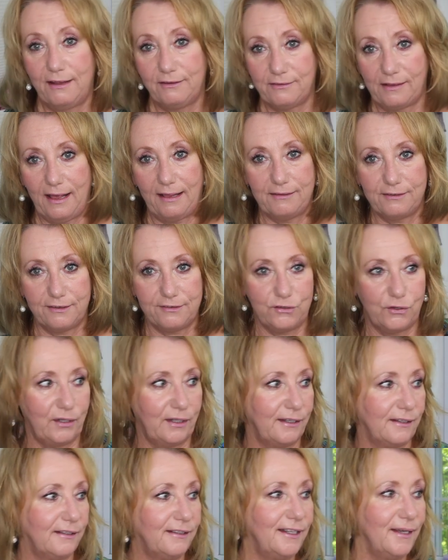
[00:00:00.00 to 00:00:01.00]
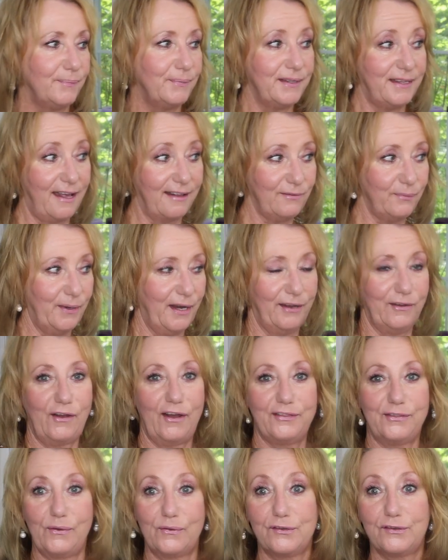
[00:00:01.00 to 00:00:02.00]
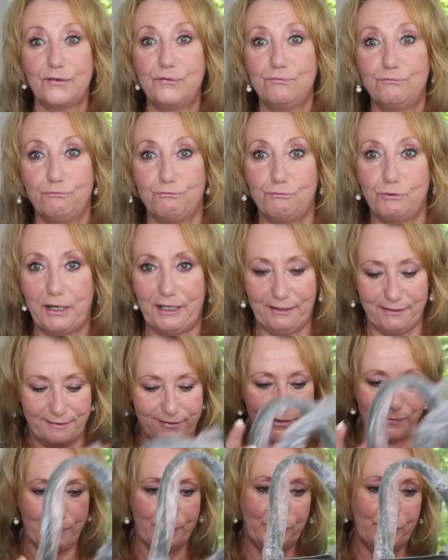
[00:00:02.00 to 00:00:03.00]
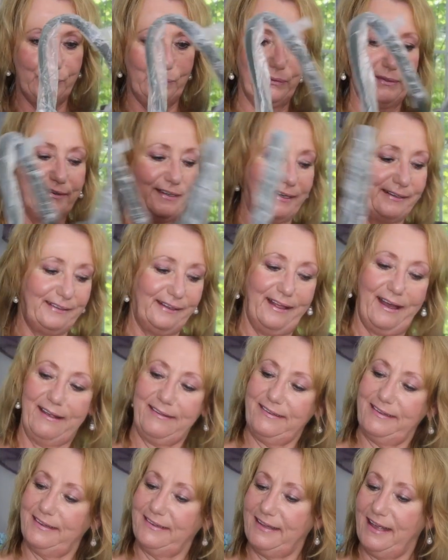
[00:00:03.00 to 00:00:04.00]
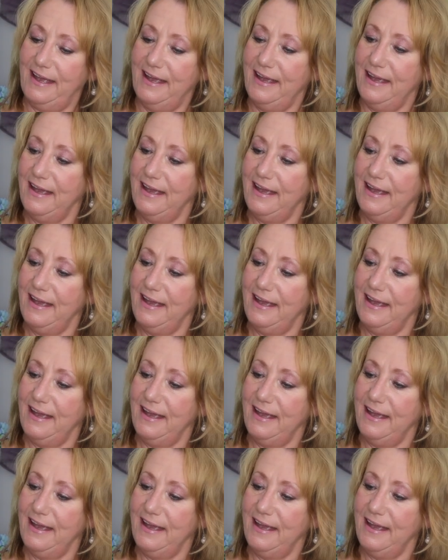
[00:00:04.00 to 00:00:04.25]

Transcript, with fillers: I'll, I'll insert a little clip, and that's when I got those really super cool sunglasses.